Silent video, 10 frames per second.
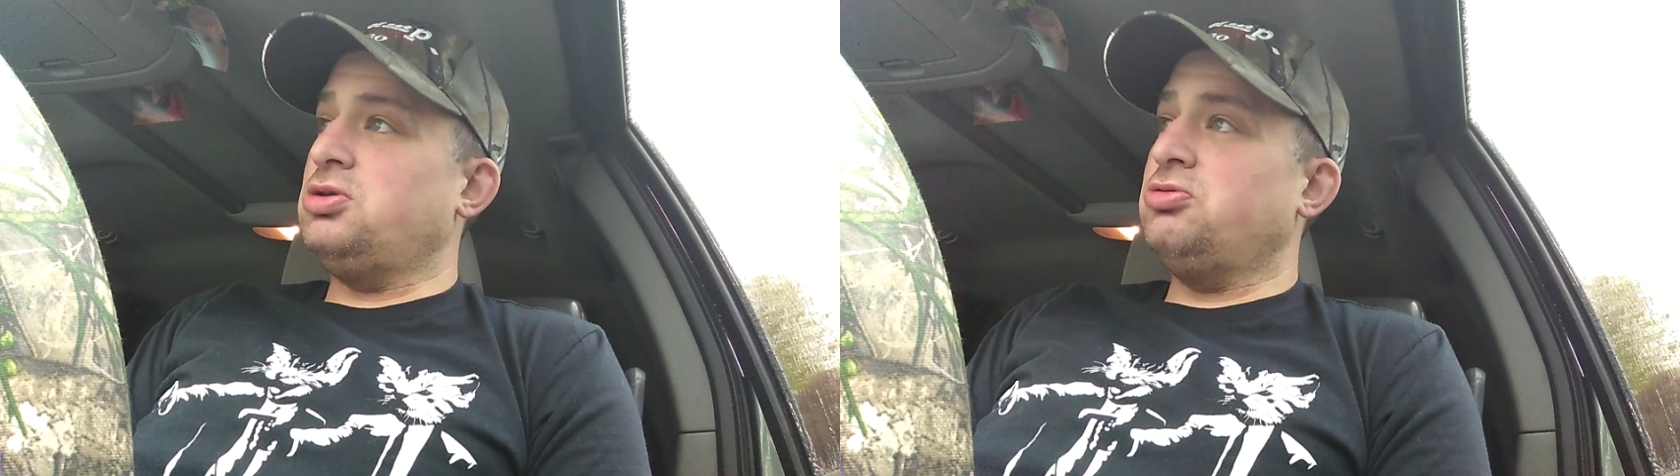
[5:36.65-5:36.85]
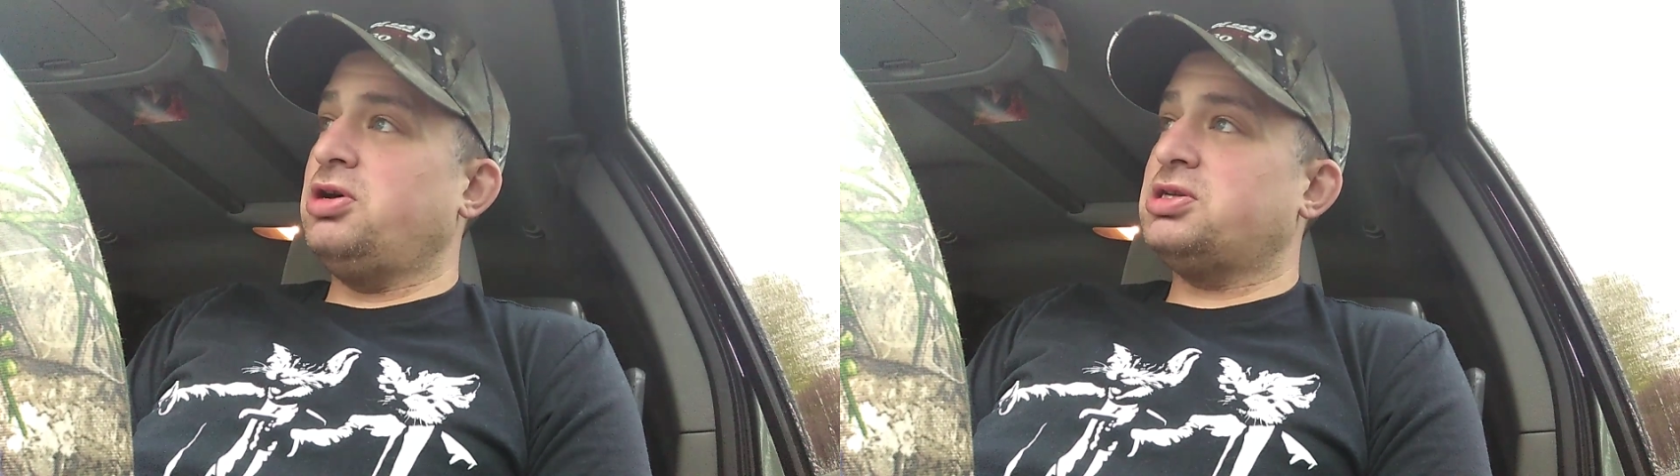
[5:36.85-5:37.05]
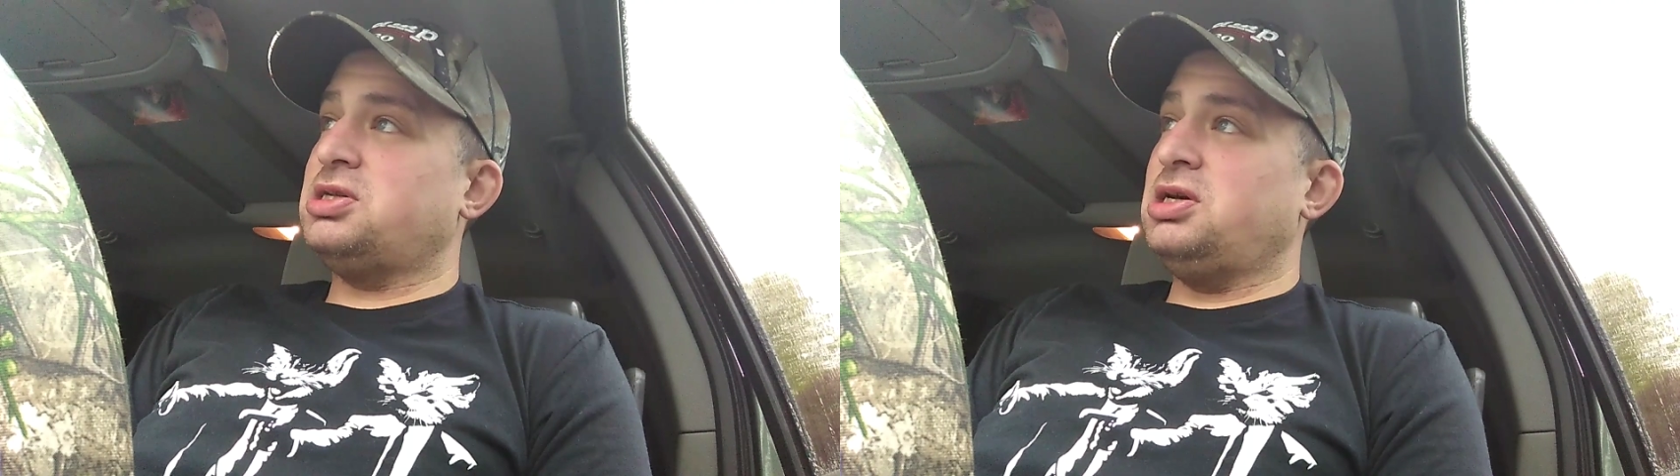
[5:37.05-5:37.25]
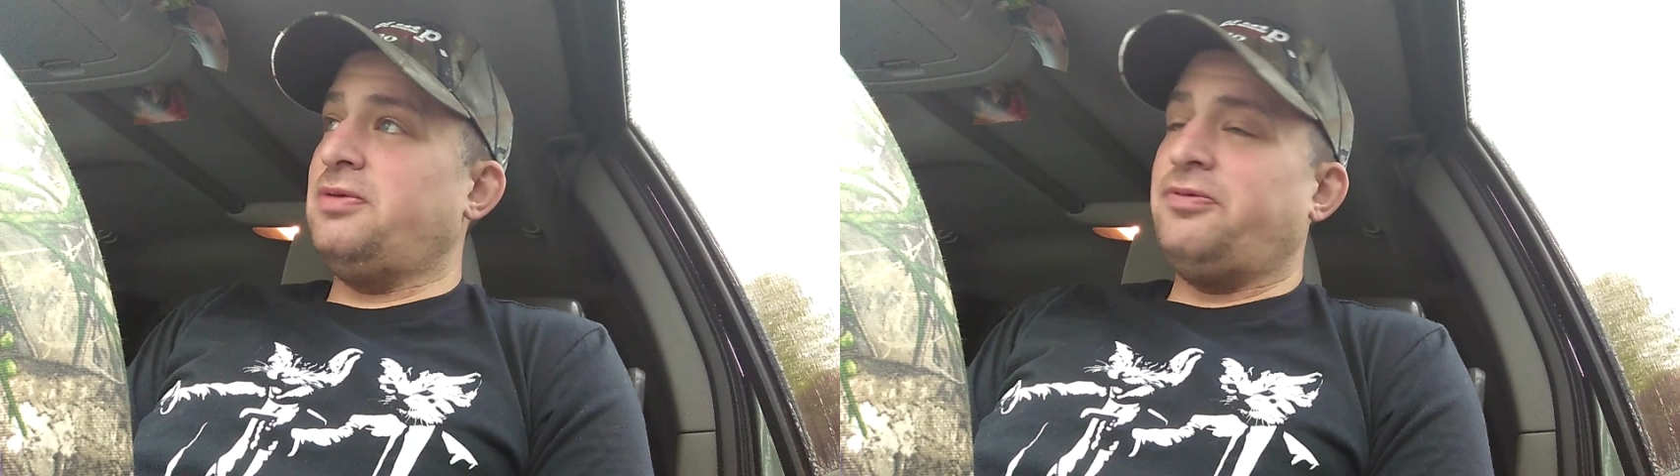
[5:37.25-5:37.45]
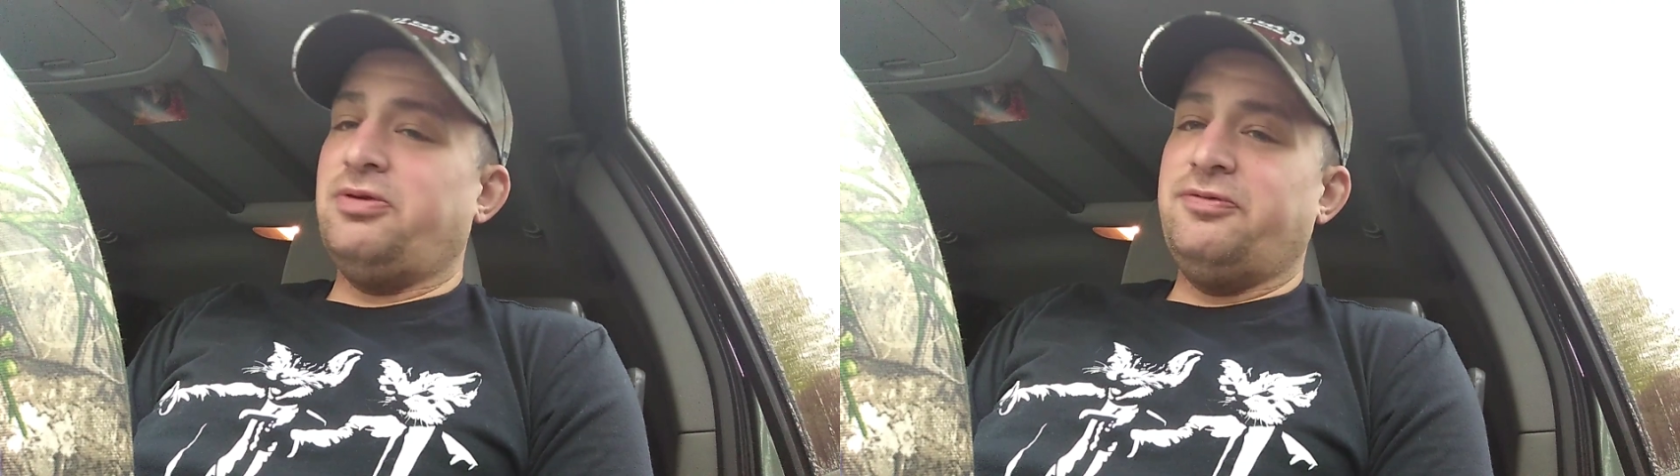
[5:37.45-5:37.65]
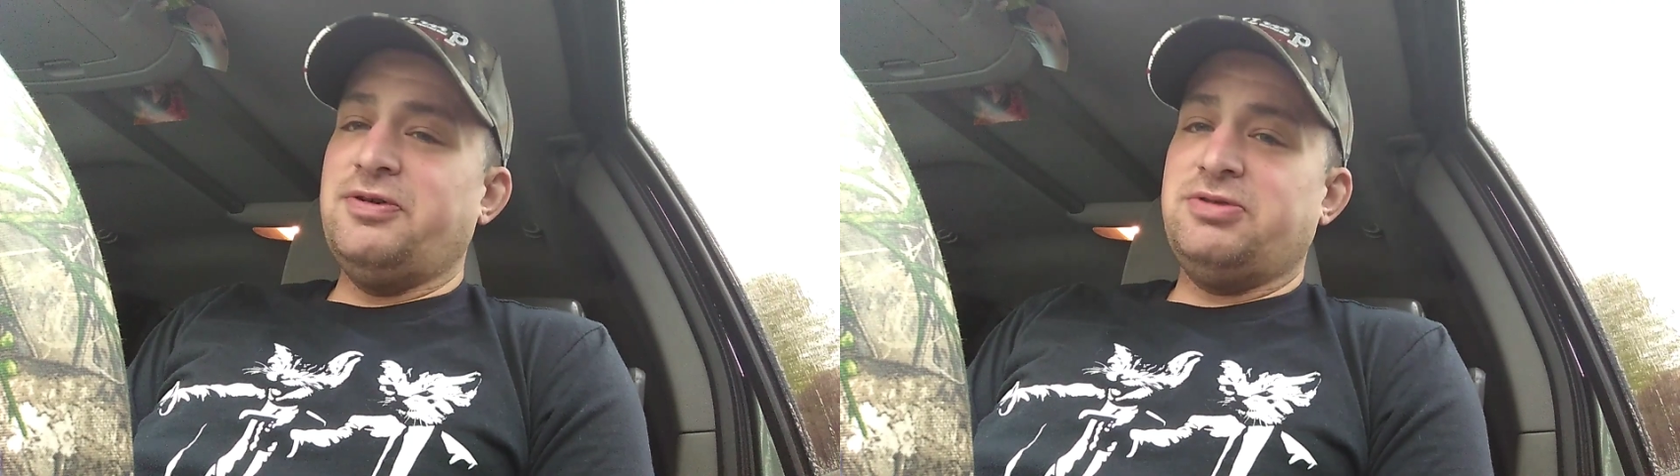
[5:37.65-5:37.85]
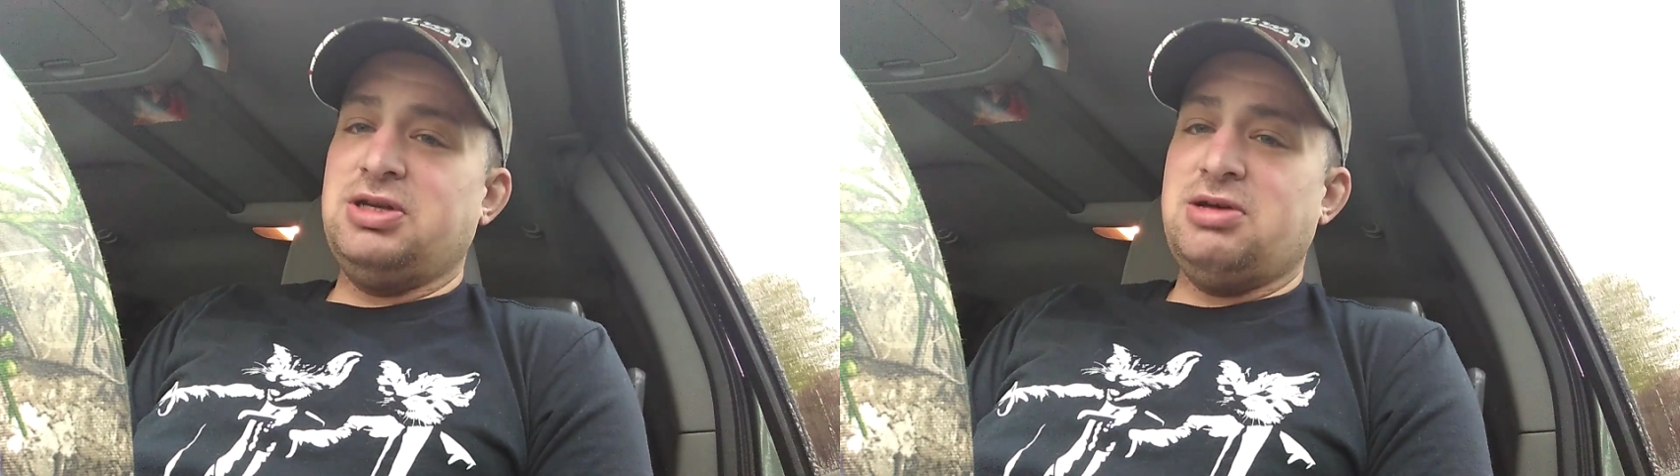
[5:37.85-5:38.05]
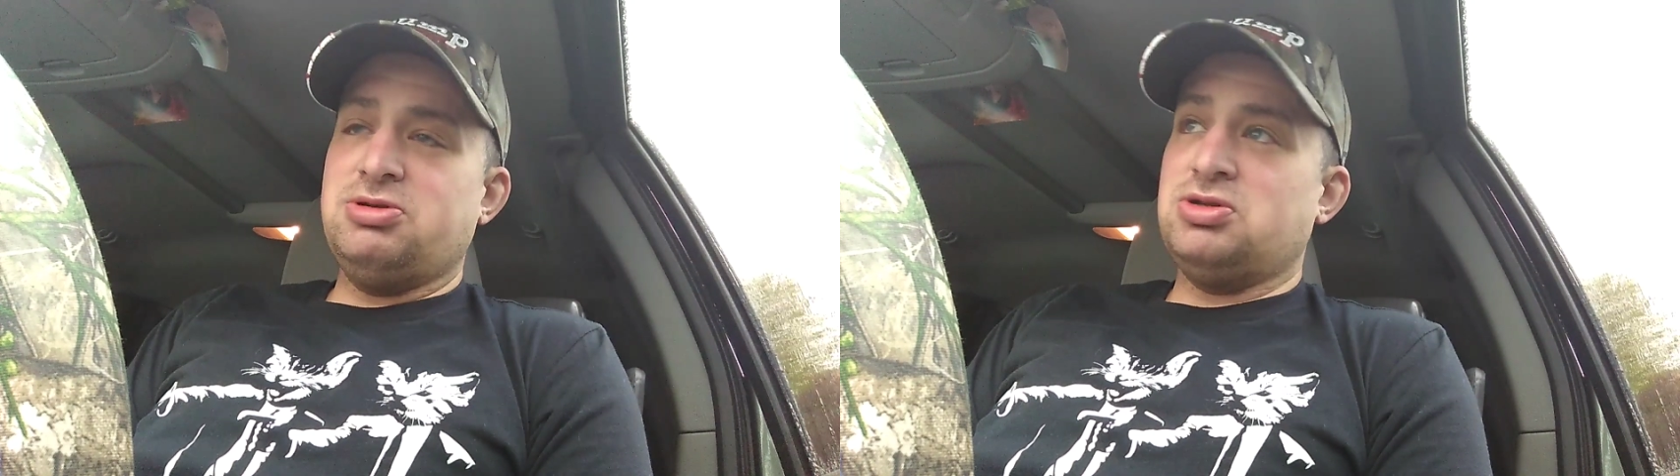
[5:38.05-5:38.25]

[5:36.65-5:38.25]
and you gotta stay up for a 15-hour